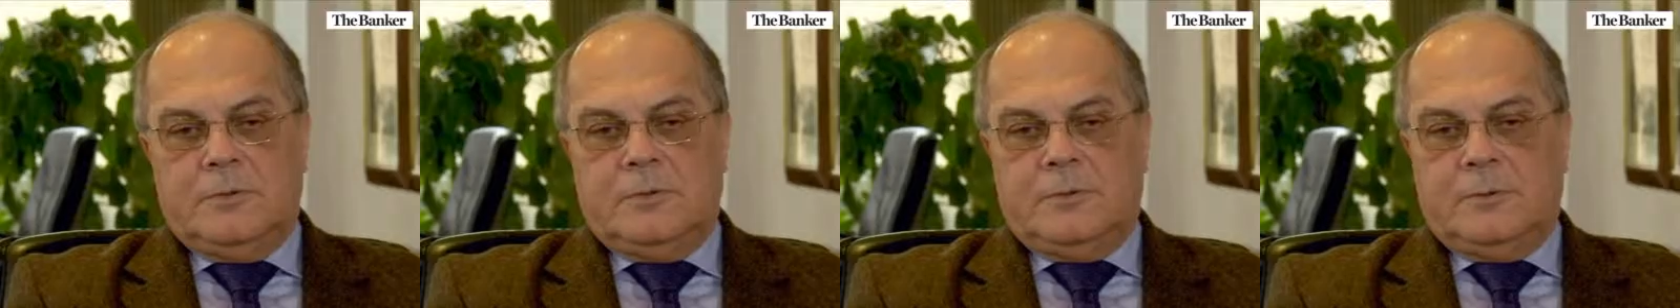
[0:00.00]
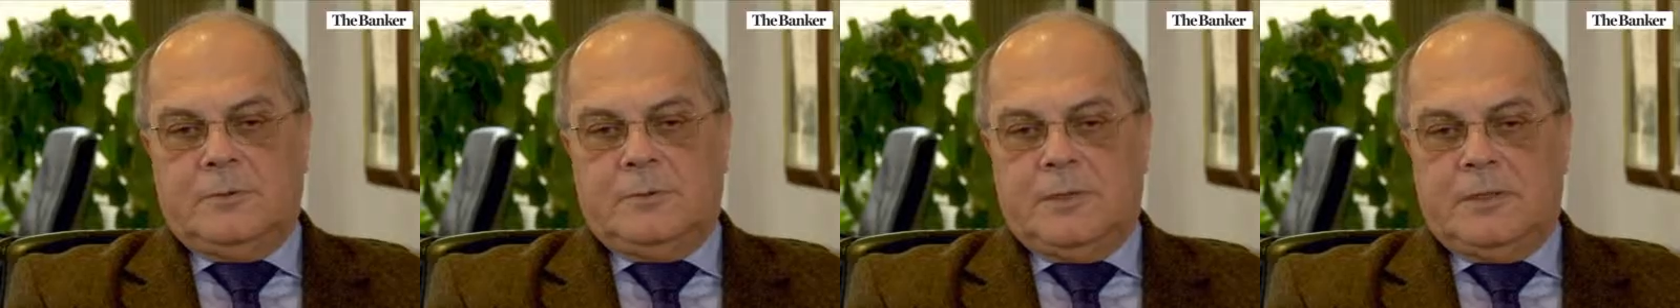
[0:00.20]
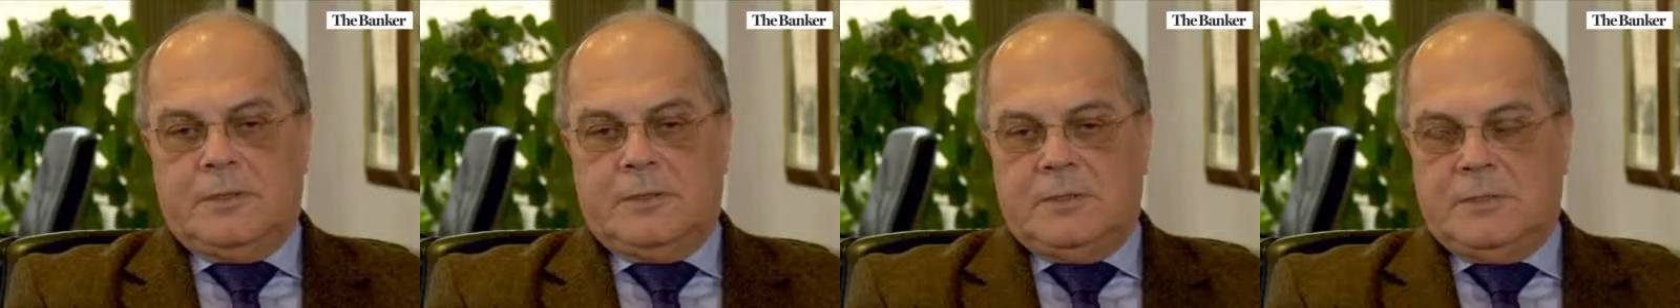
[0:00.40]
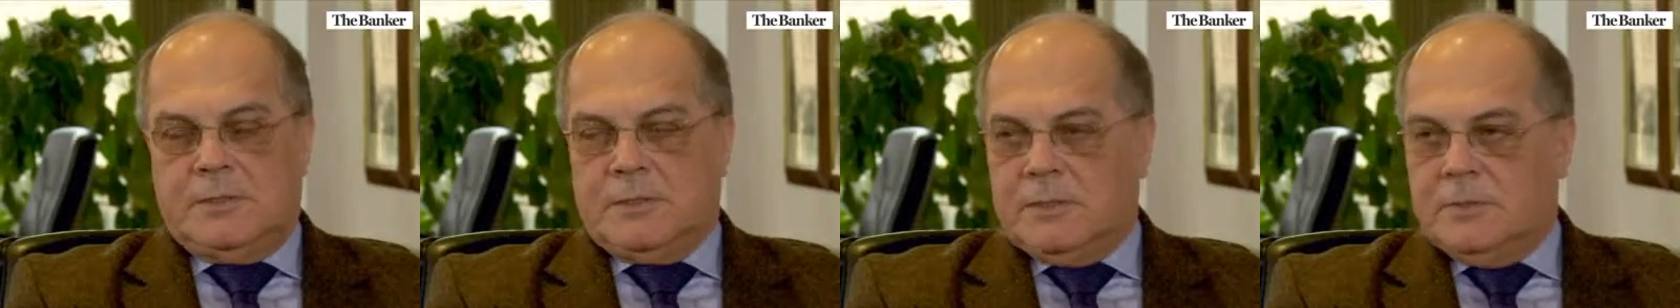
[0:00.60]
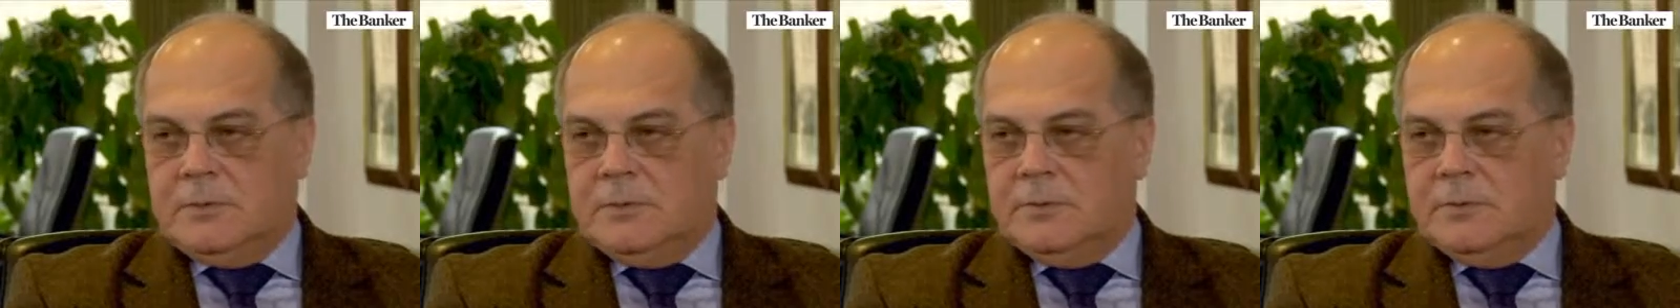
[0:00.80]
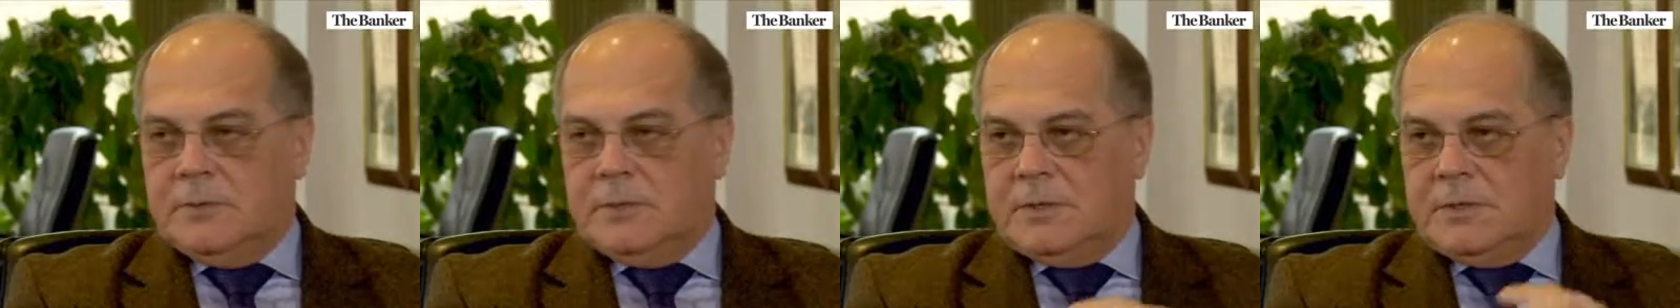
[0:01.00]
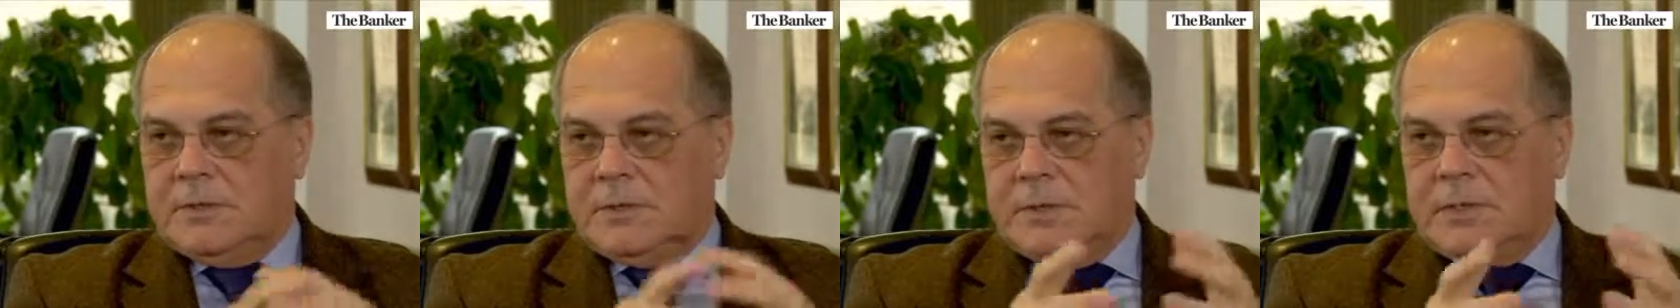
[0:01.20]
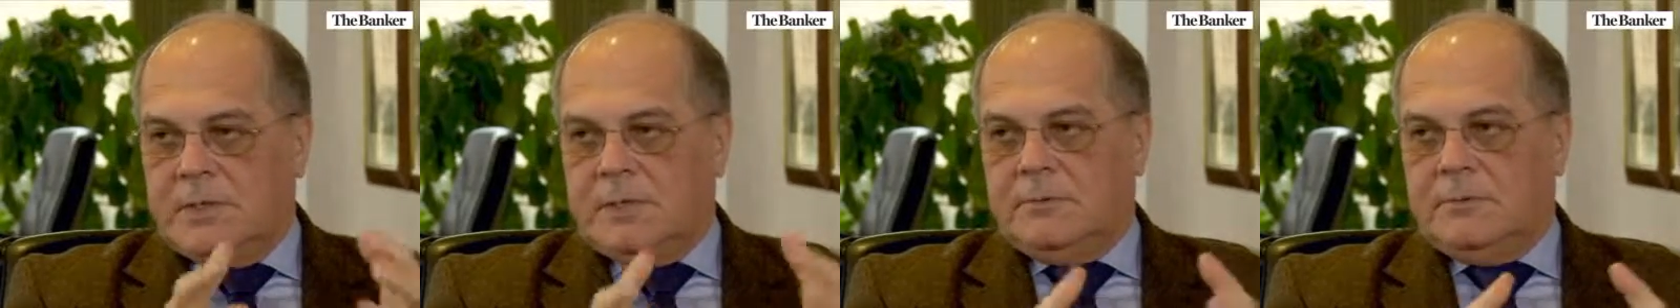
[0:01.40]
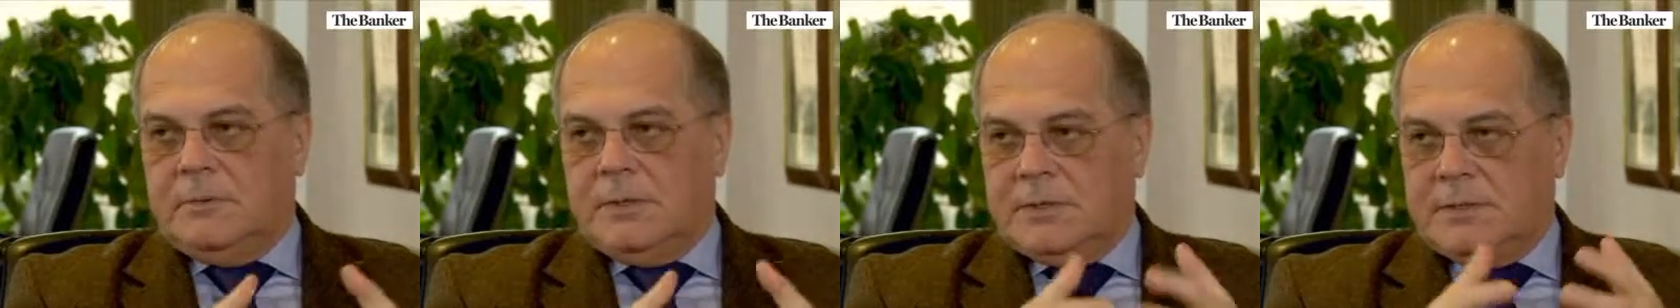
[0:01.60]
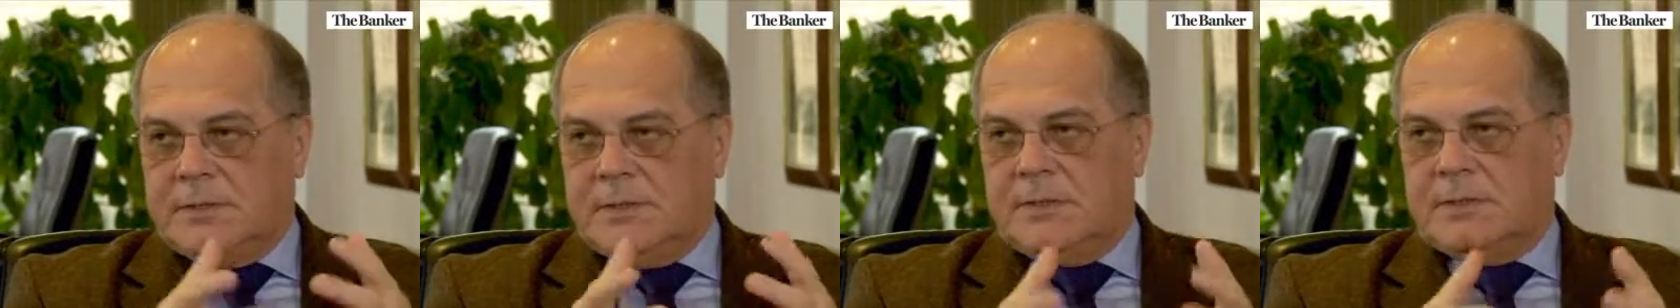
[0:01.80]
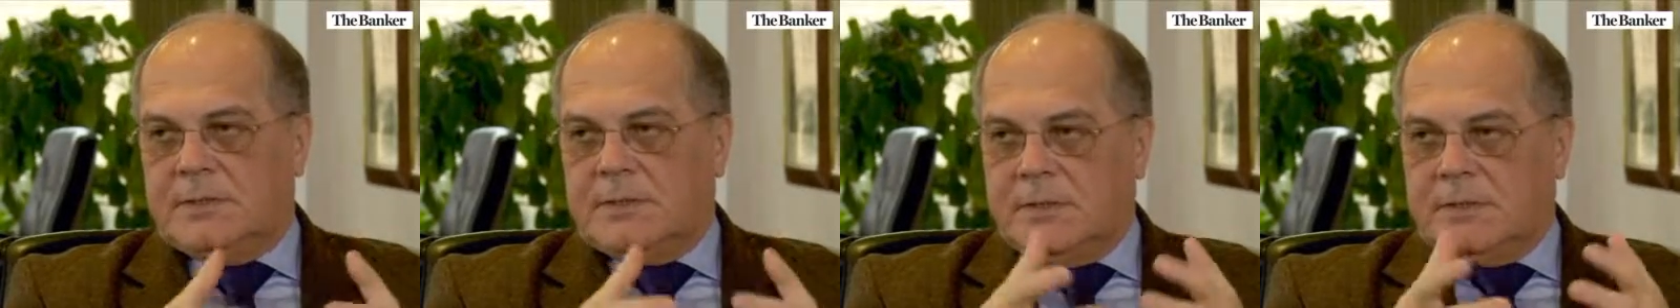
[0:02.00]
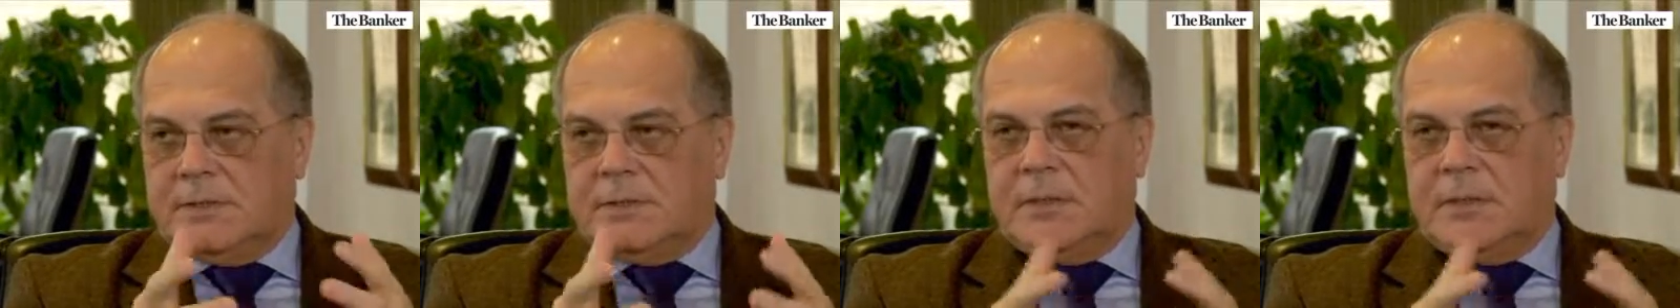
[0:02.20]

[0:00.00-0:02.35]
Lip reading: European institutions now, where CSER,